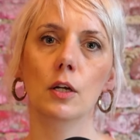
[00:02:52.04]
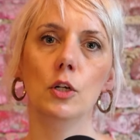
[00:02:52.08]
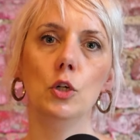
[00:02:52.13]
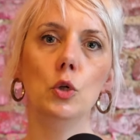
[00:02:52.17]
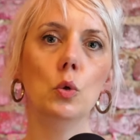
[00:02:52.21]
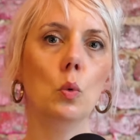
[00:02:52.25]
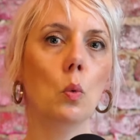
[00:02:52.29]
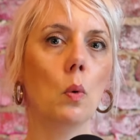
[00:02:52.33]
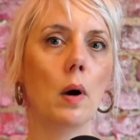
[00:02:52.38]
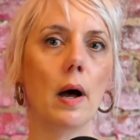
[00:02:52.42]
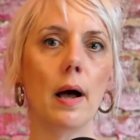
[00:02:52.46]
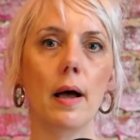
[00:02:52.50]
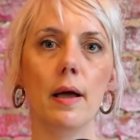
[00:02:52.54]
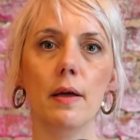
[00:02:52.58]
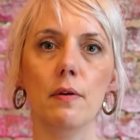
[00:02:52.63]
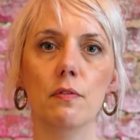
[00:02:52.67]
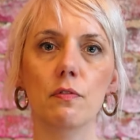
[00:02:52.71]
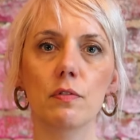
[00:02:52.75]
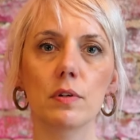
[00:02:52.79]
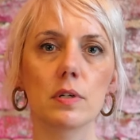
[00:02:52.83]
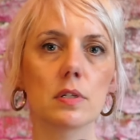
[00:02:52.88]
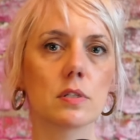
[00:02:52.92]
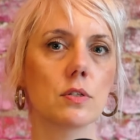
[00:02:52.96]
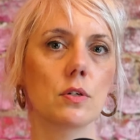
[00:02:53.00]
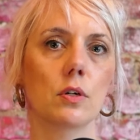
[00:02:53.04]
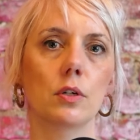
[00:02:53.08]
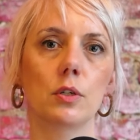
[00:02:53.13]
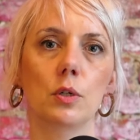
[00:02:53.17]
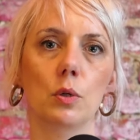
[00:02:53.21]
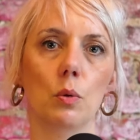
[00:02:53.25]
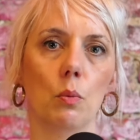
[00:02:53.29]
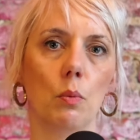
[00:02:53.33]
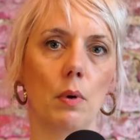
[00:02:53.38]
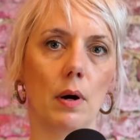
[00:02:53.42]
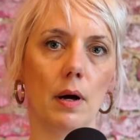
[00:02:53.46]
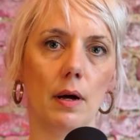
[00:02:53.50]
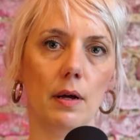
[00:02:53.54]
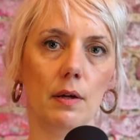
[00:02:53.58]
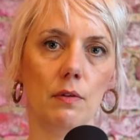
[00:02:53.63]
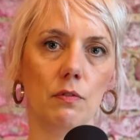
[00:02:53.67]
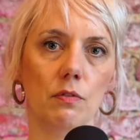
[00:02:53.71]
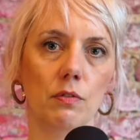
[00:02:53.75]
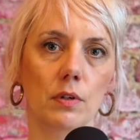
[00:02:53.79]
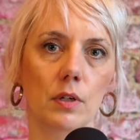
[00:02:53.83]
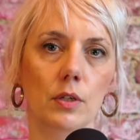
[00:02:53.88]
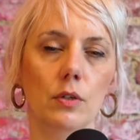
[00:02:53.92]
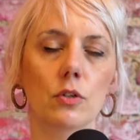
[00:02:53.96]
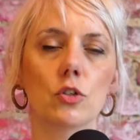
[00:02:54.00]
"Your wife is not your
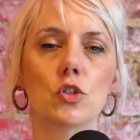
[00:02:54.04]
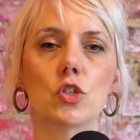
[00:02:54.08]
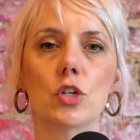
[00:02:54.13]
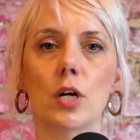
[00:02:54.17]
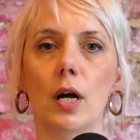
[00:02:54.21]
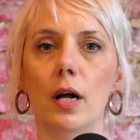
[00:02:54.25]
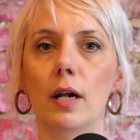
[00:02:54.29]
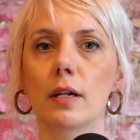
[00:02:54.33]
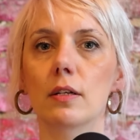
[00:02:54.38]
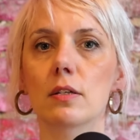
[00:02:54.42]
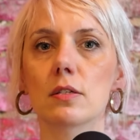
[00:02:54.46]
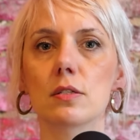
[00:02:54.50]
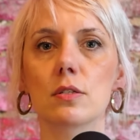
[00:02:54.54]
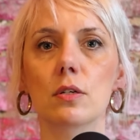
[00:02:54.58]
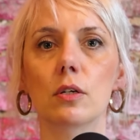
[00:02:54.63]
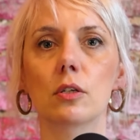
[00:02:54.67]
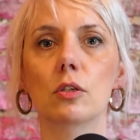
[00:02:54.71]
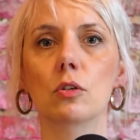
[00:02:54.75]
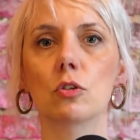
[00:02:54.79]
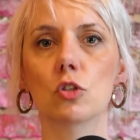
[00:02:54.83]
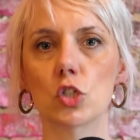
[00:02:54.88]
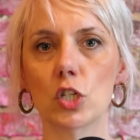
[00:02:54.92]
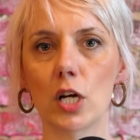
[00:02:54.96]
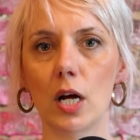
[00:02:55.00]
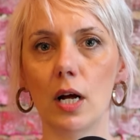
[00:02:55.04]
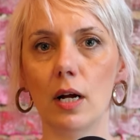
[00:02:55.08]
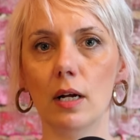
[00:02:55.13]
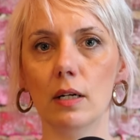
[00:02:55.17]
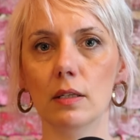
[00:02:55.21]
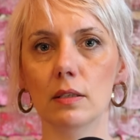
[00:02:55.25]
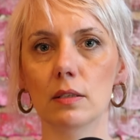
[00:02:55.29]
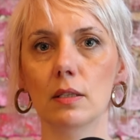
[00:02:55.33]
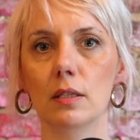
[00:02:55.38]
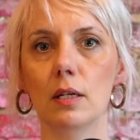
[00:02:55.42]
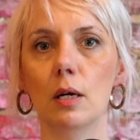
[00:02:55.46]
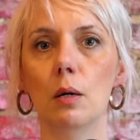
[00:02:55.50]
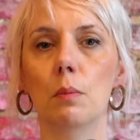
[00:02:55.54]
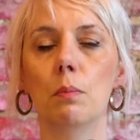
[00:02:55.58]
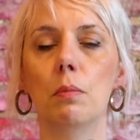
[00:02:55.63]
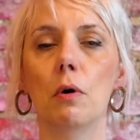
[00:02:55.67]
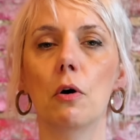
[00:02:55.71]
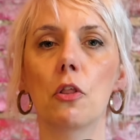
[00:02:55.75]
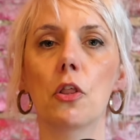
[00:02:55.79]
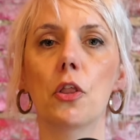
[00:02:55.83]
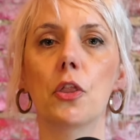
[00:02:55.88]
wife. Your child is not your child. They are both